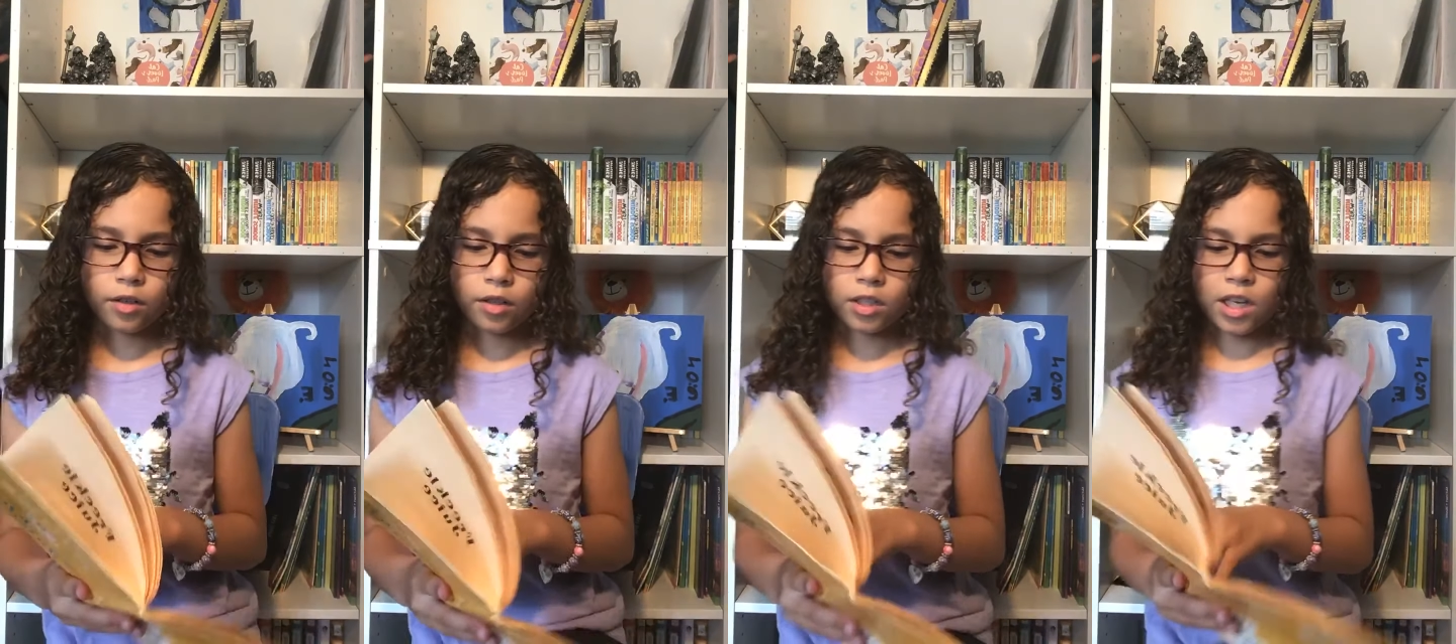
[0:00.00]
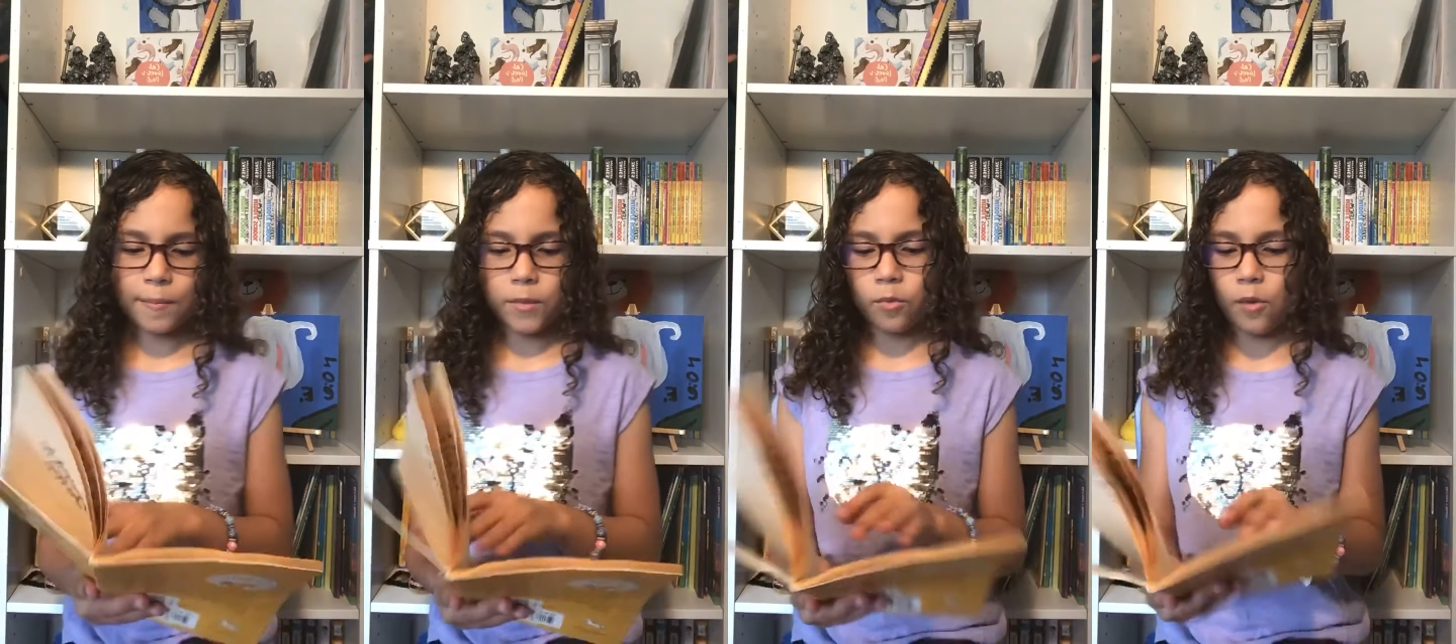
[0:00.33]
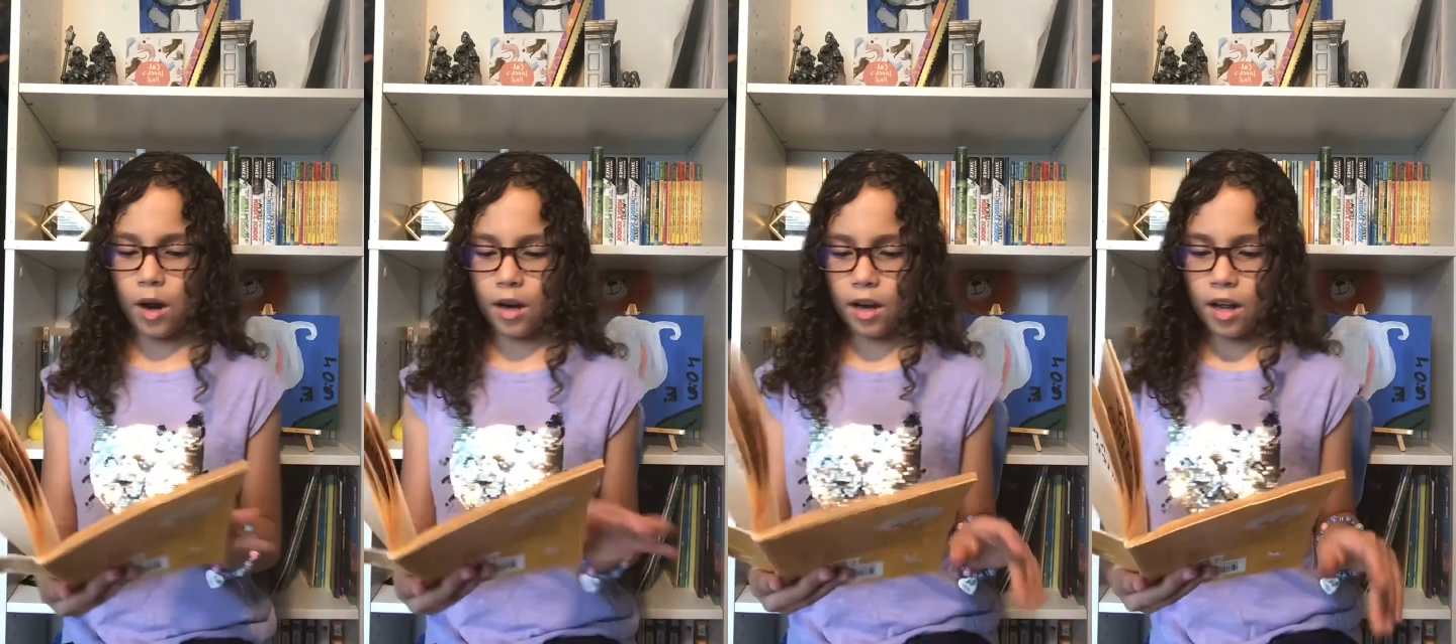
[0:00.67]
Chapter 1.
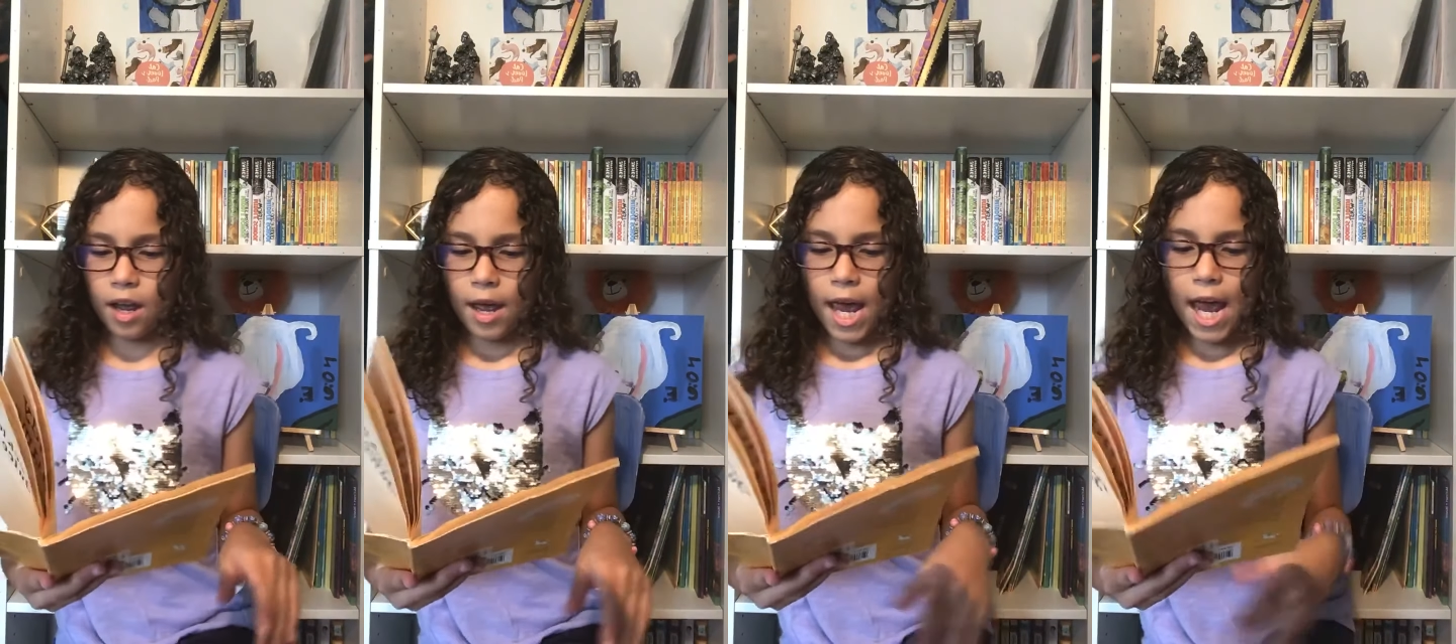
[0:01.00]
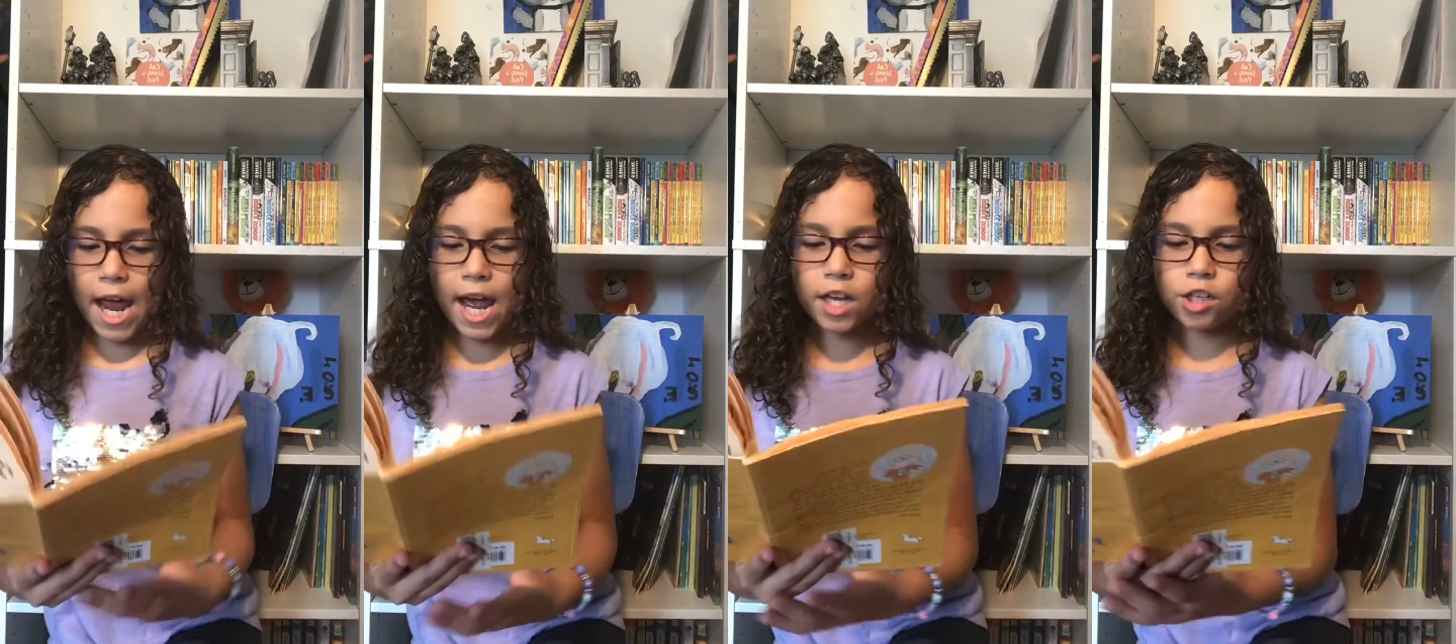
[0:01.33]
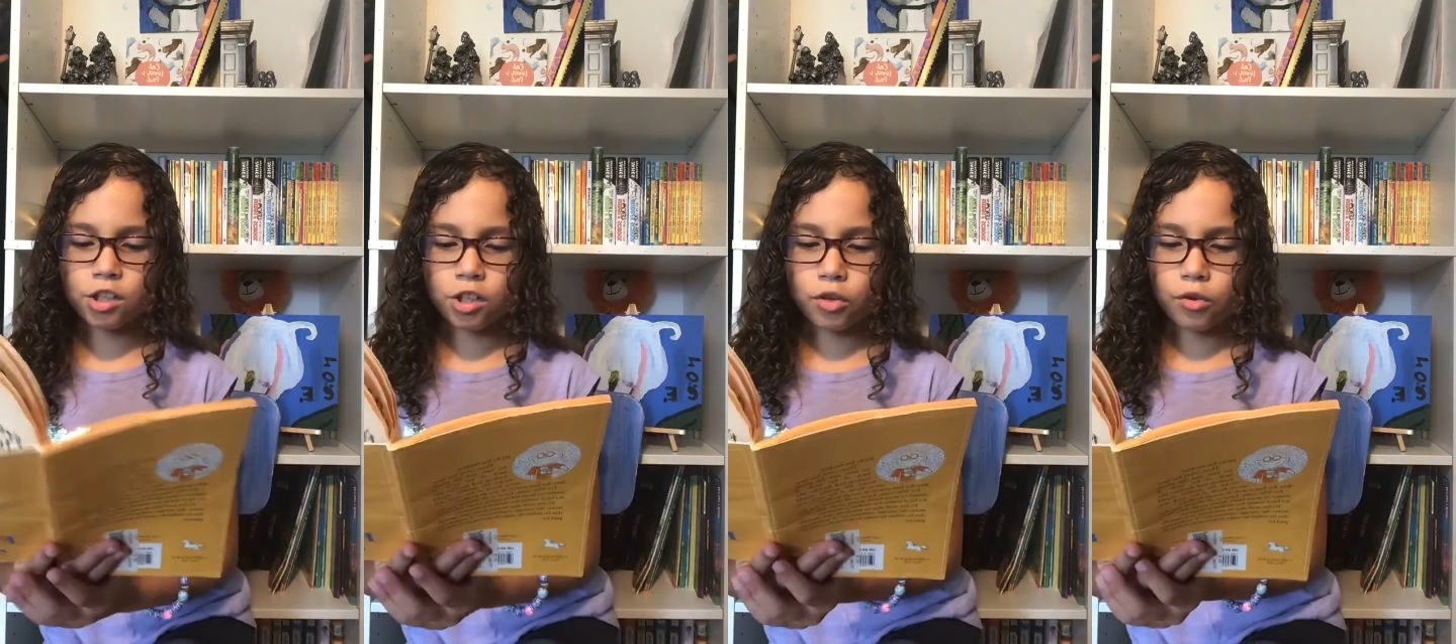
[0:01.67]

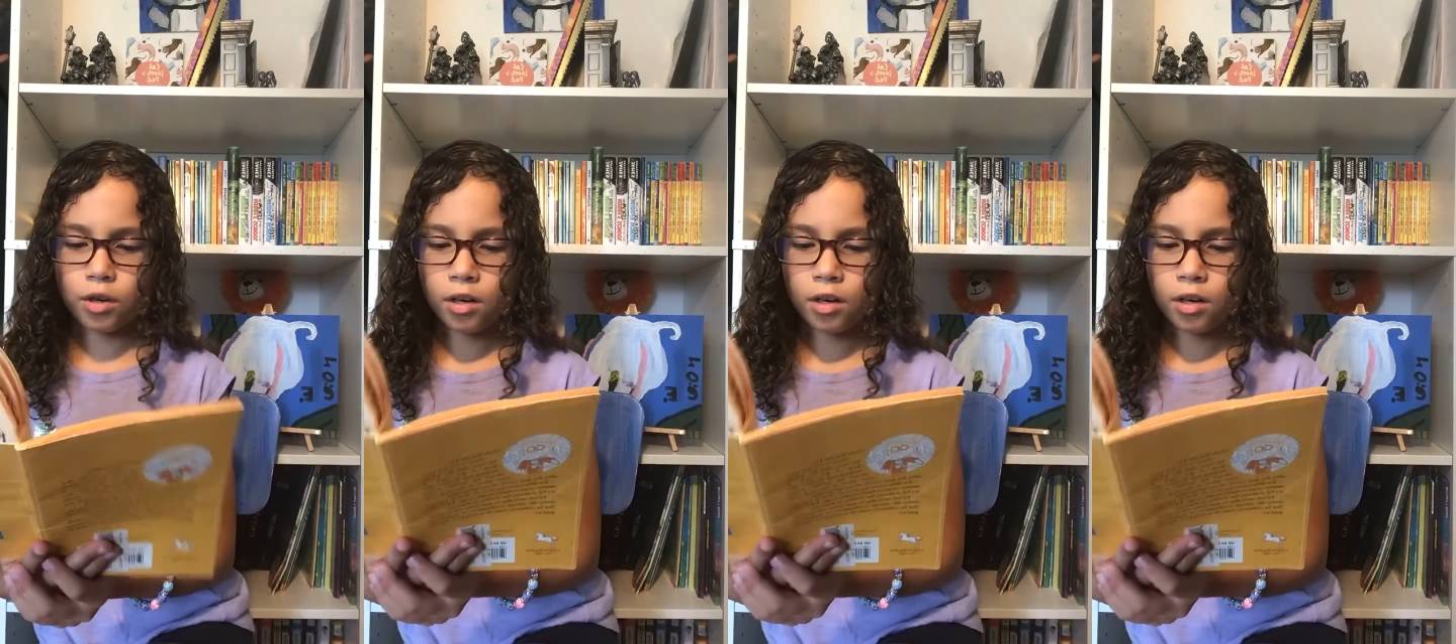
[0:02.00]
Andrew